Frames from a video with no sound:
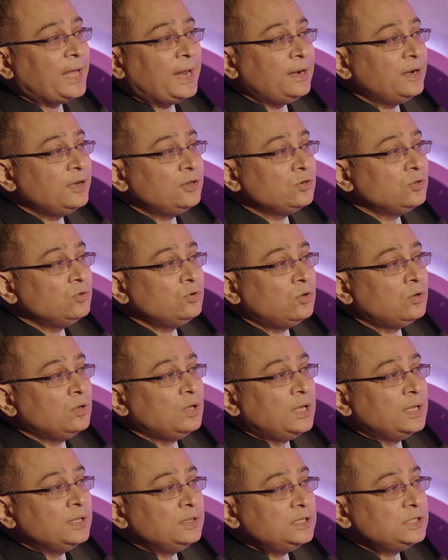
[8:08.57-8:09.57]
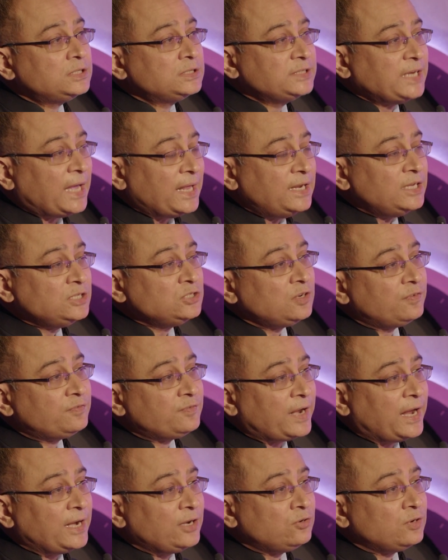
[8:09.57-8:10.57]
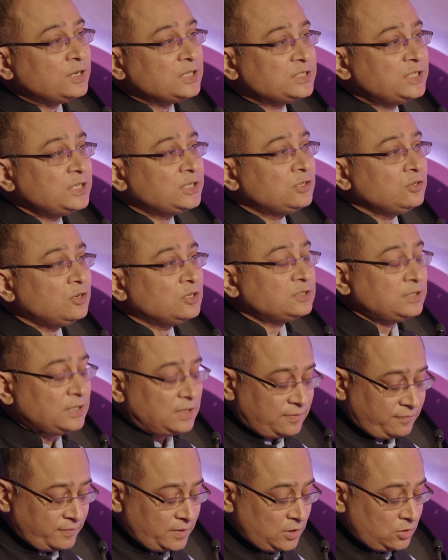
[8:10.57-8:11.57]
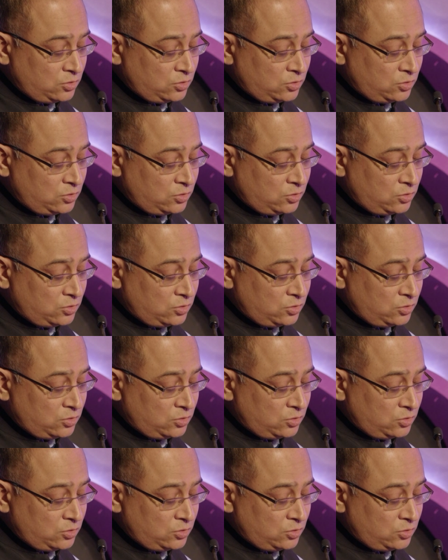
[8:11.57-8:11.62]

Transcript: And, this challenge of trying to restrict yourself